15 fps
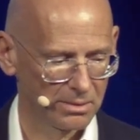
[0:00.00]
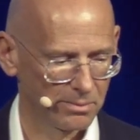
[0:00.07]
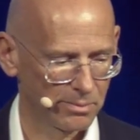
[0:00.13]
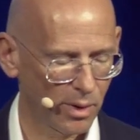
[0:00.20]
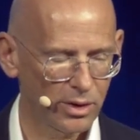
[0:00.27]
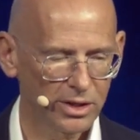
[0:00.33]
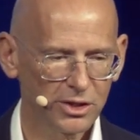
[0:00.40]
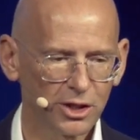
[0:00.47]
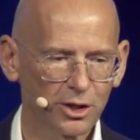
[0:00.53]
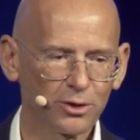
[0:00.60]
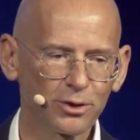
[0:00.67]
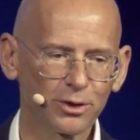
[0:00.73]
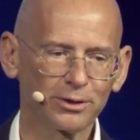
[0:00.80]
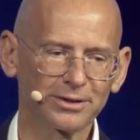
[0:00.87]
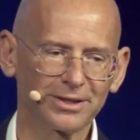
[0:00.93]
Probably she
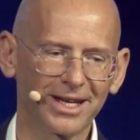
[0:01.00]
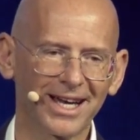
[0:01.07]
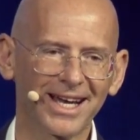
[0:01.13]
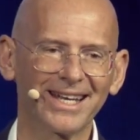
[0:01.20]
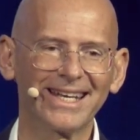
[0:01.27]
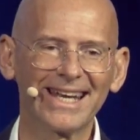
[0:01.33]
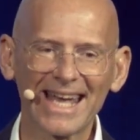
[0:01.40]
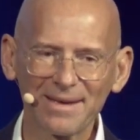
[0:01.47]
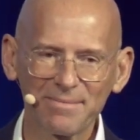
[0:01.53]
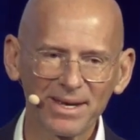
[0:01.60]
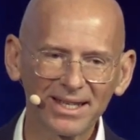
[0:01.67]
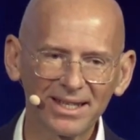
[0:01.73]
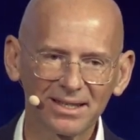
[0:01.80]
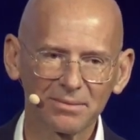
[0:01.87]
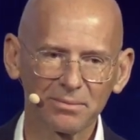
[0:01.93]
couldn't name
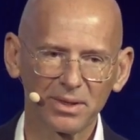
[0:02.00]
it,